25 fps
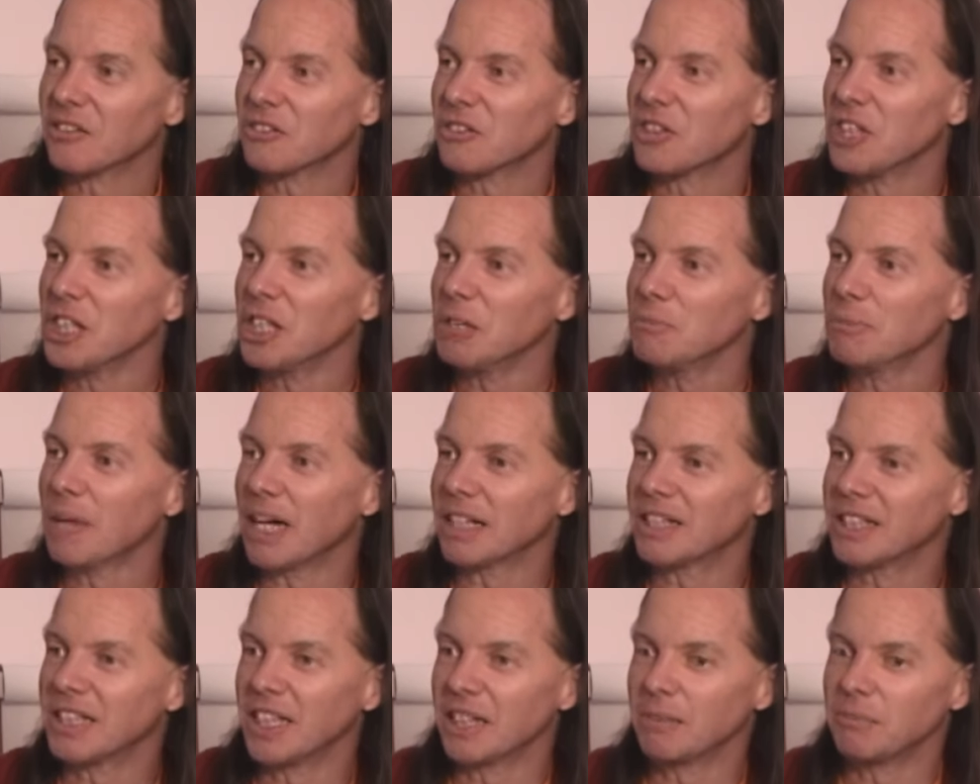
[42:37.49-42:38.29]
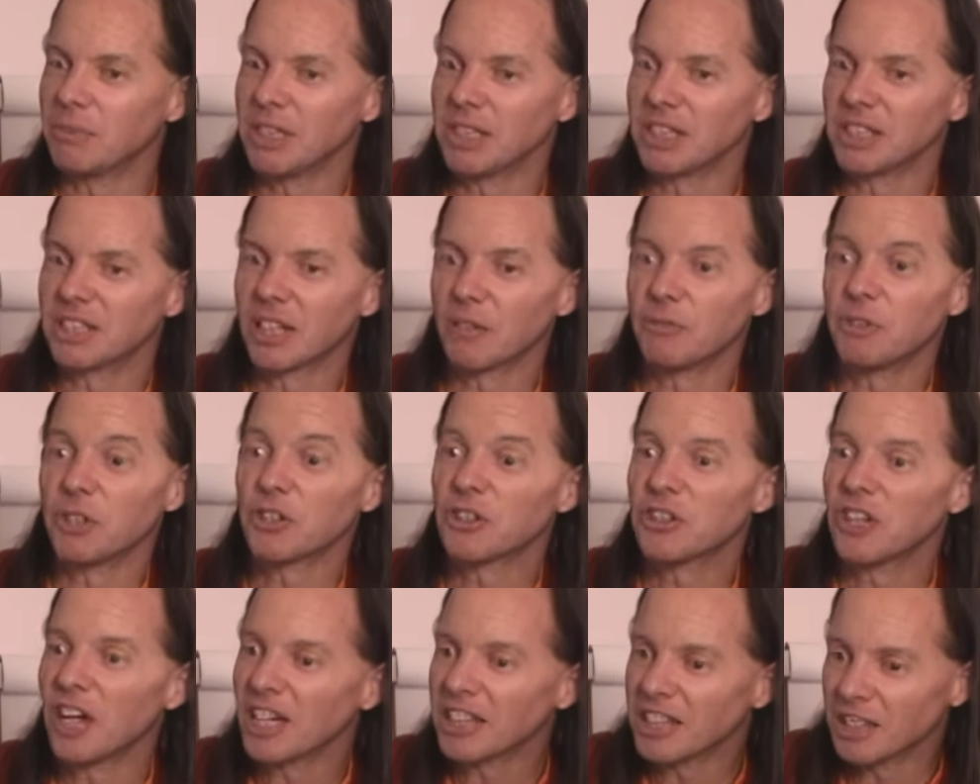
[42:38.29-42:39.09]
Think about the emptiness of
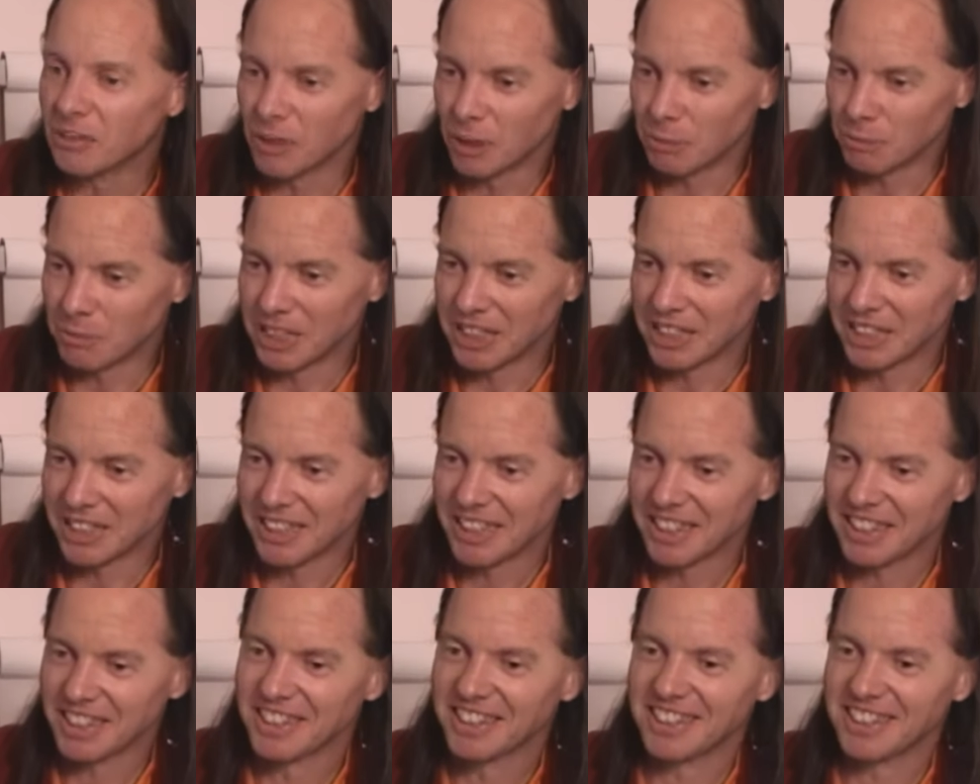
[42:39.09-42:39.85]
your thoughts of emptiness.